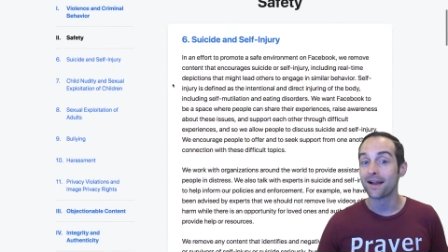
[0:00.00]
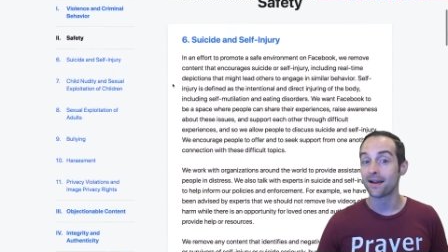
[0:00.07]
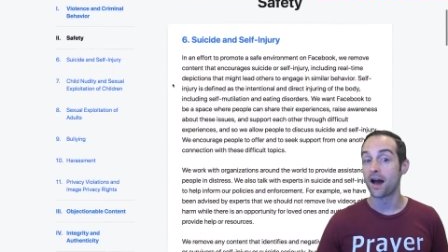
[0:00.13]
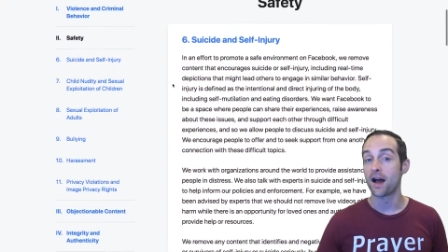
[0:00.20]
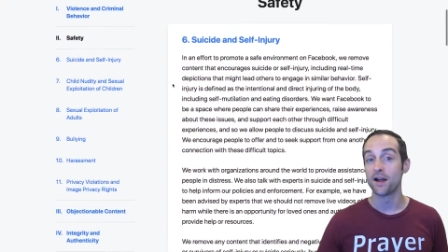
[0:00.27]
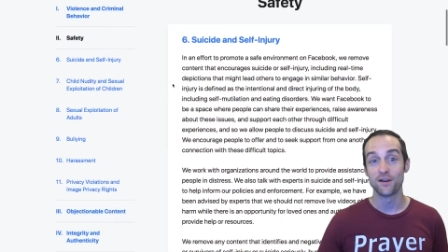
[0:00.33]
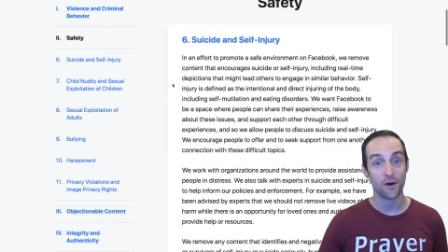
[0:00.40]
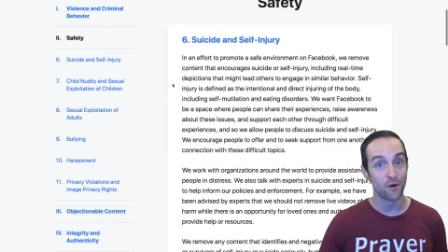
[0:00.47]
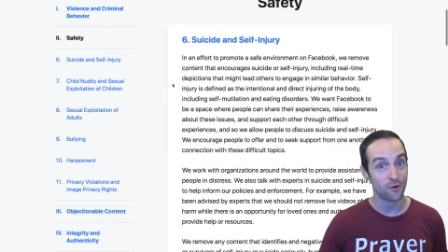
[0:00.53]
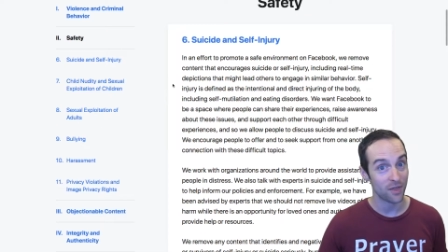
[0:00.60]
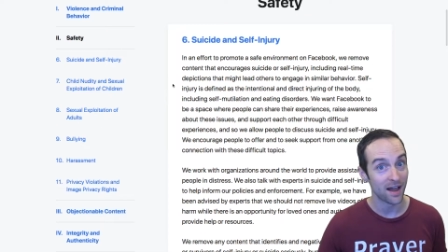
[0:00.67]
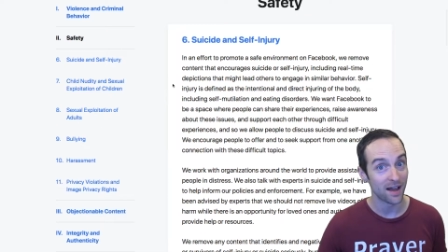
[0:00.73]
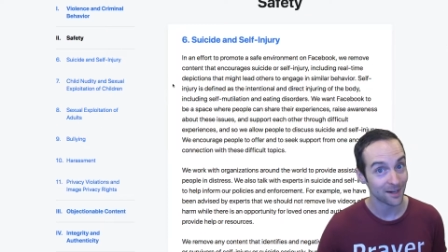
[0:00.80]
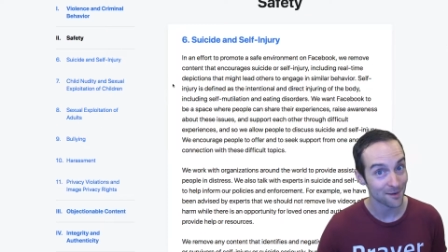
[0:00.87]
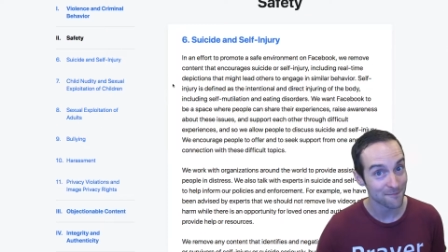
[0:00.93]
I know
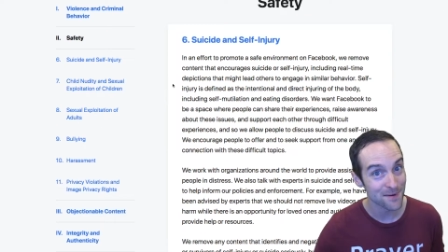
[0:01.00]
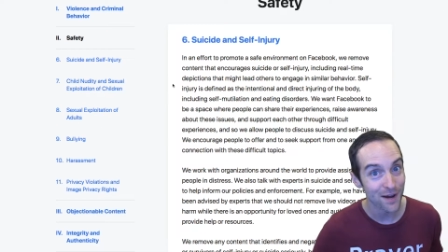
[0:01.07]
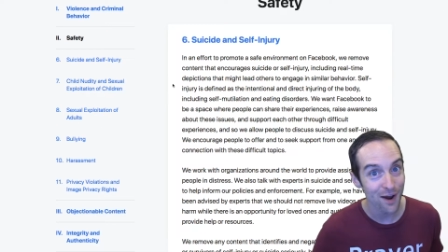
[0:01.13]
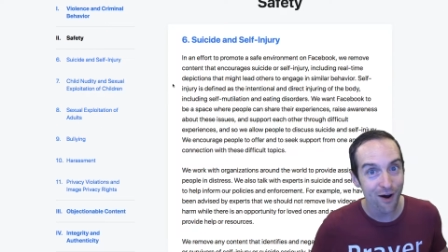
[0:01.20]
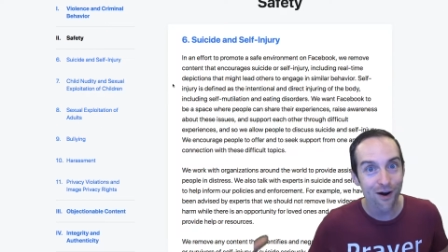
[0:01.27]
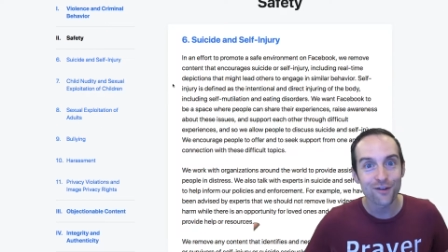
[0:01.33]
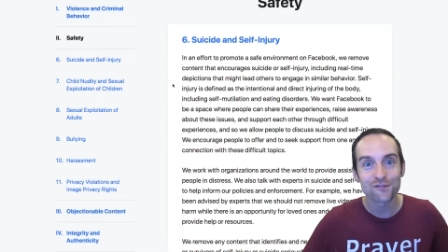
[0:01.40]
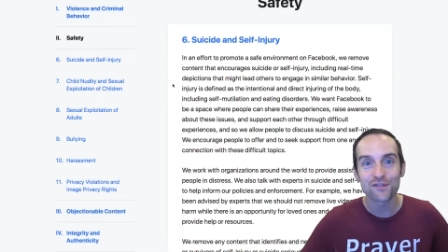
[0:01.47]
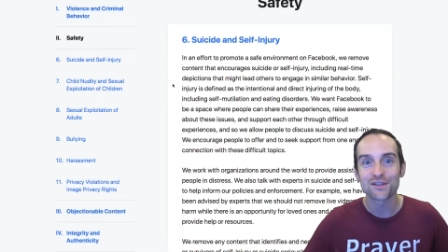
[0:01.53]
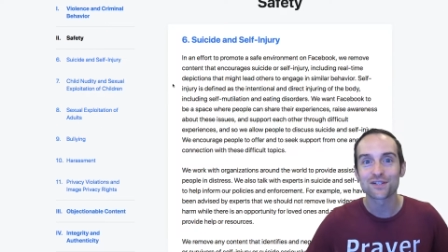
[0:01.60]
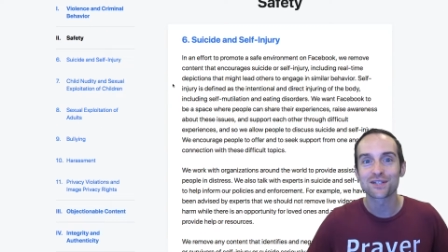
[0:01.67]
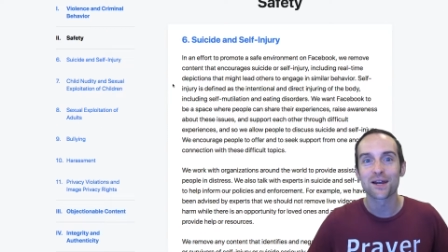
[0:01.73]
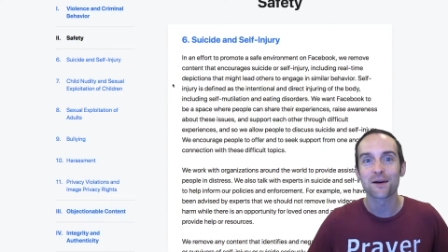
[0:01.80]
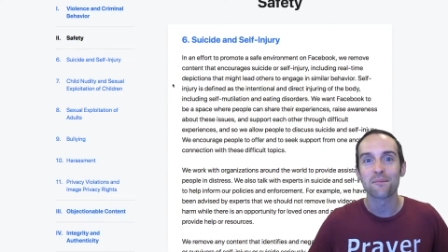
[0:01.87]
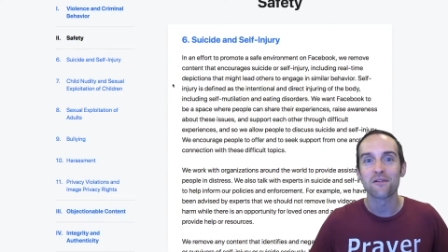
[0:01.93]
that can be hard for
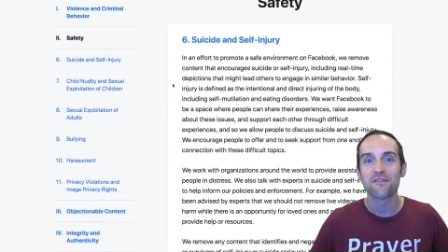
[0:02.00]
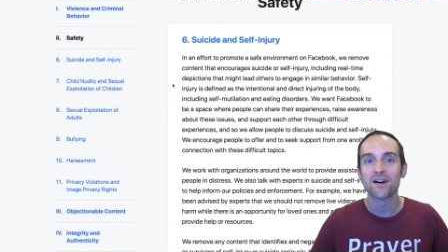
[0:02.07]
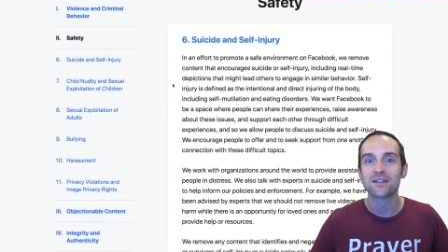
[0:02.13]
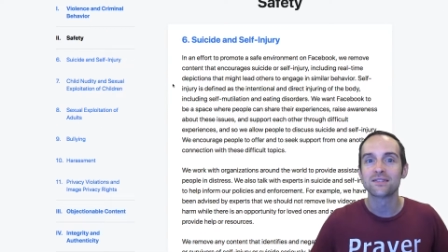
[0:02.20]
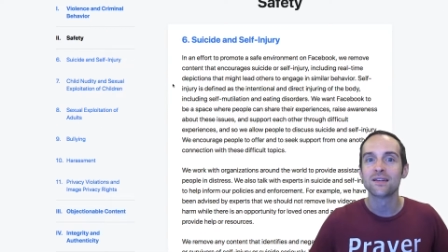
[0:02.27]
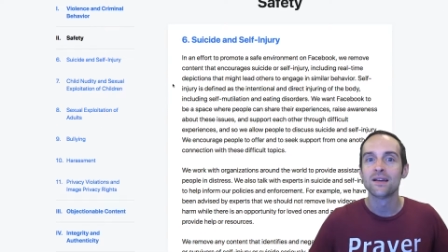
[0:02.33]
some of us